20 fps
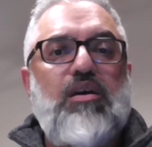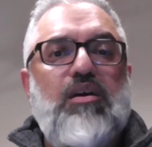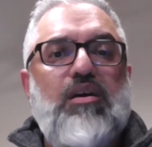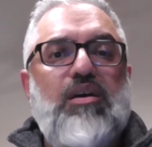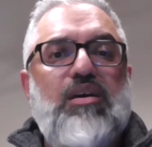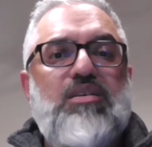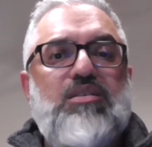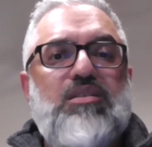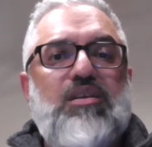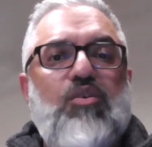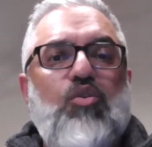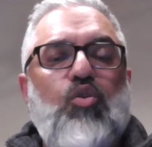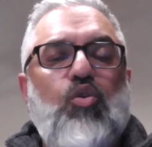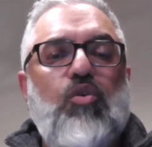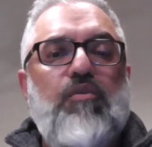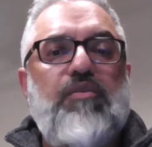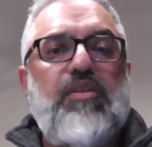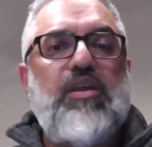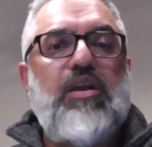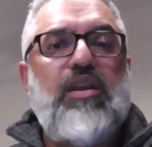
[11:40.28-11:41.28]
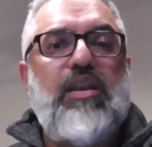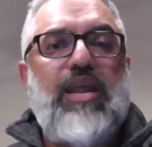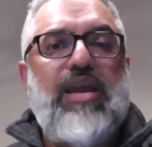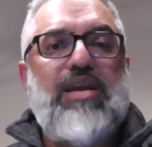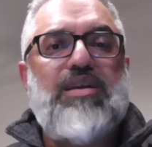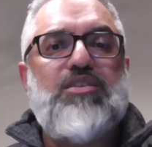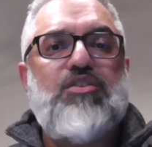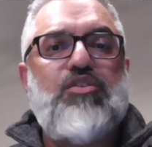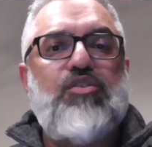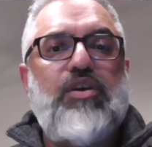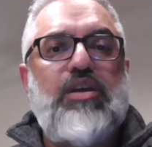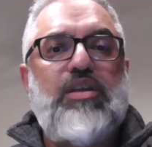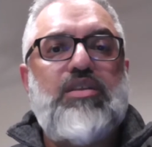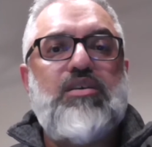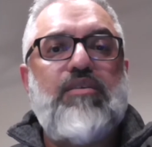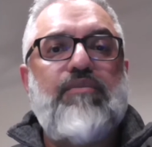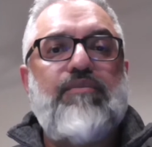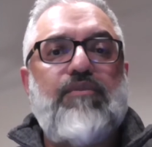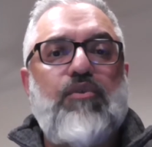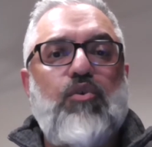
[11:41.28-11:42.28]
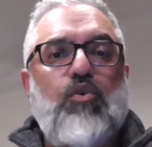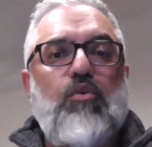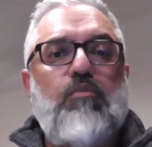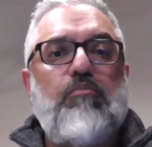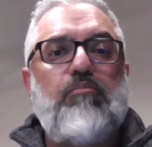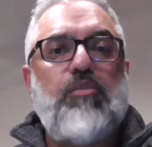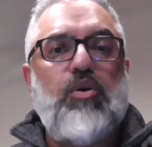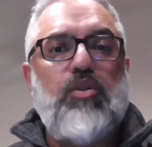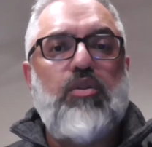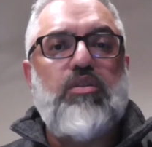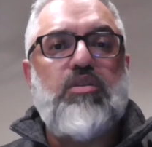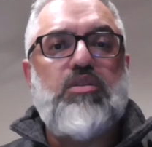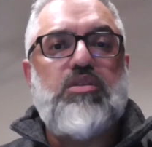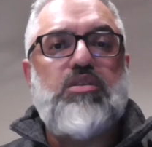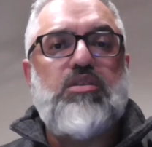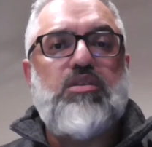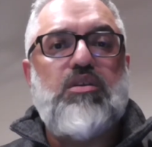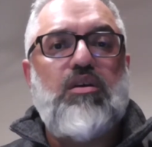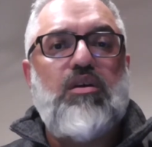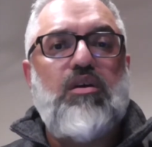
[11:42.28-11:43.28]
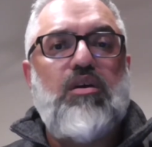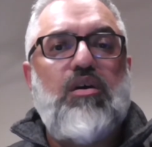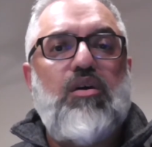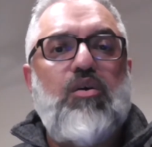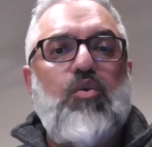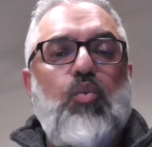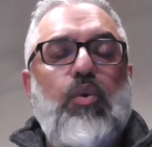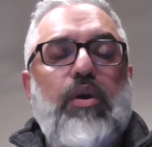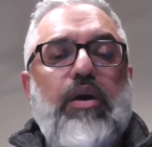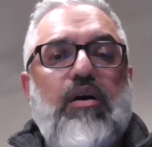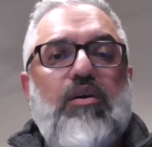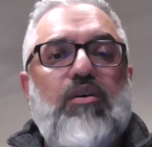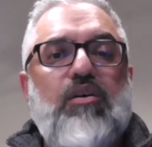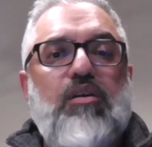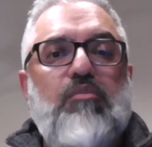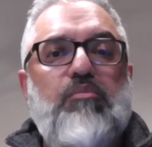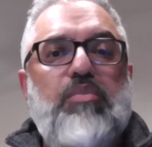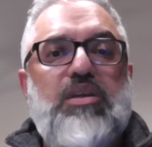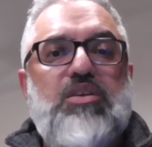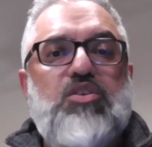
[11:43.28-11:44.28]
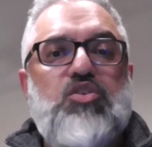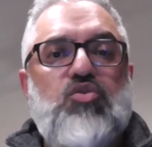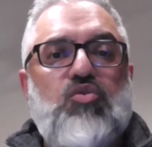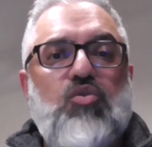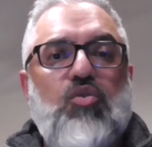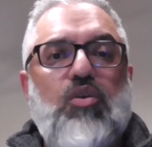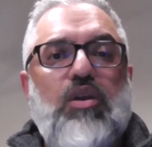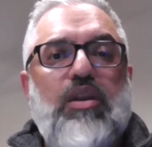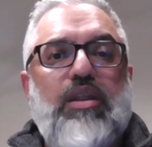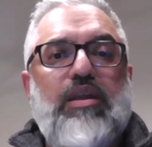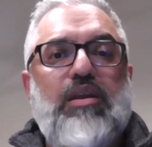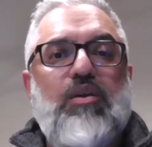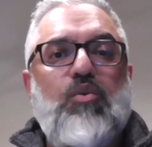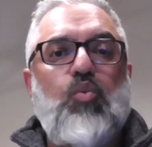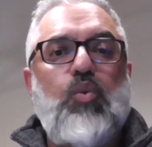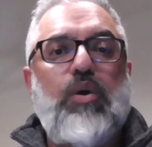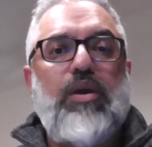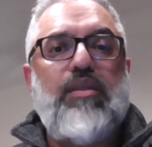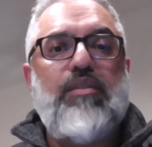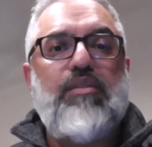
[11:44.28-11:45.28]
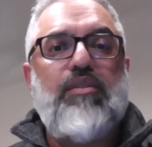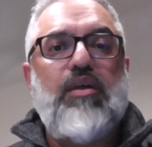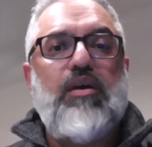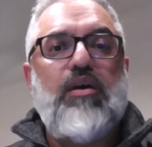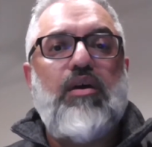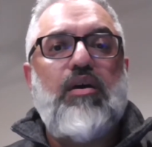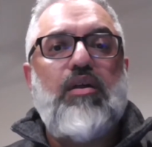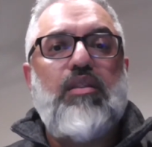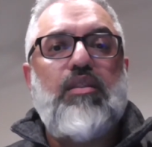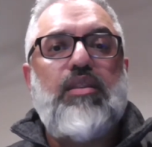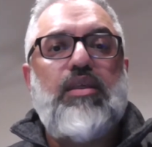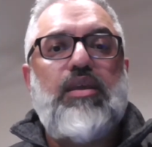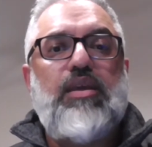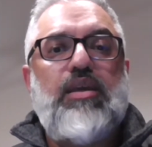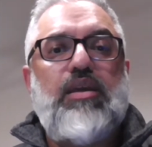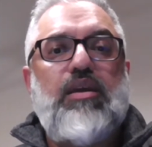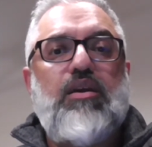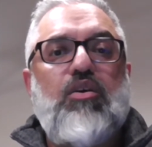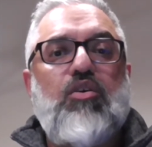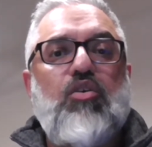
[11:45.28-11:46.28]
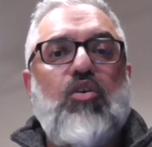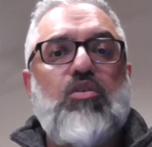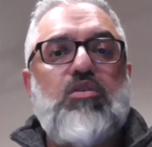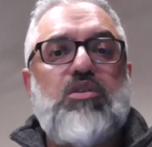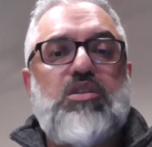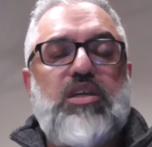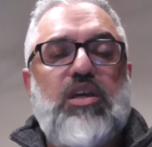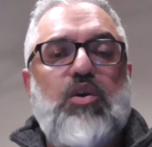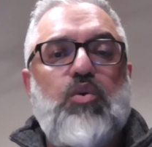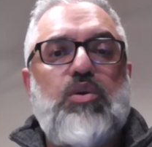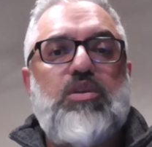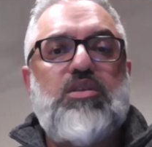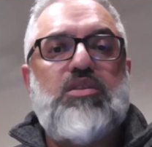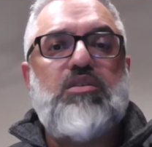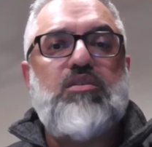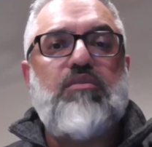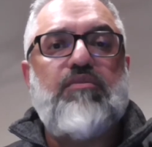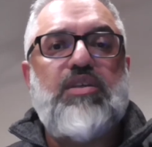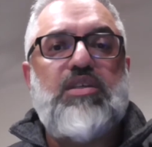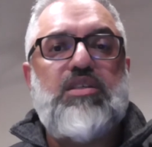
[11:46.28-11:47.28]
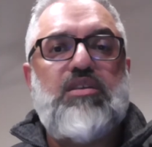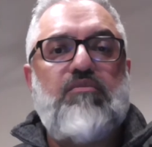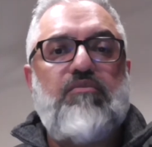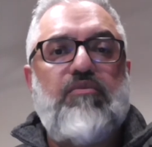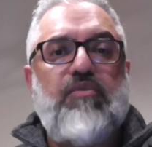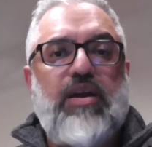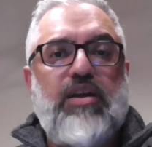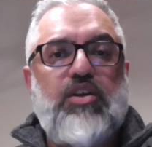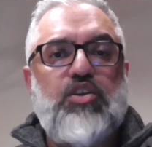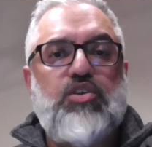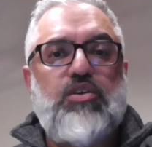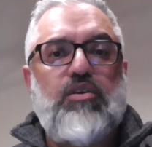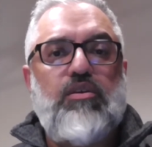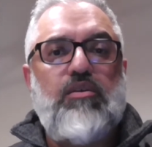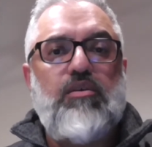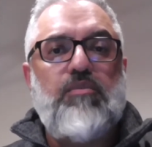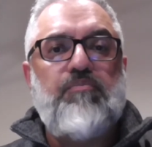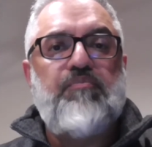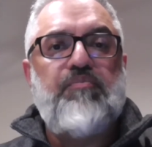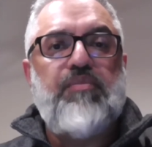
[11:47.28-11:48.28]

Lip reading: is that over the next 3 to 4 months, we are going to be struggling with the consequences of this infection,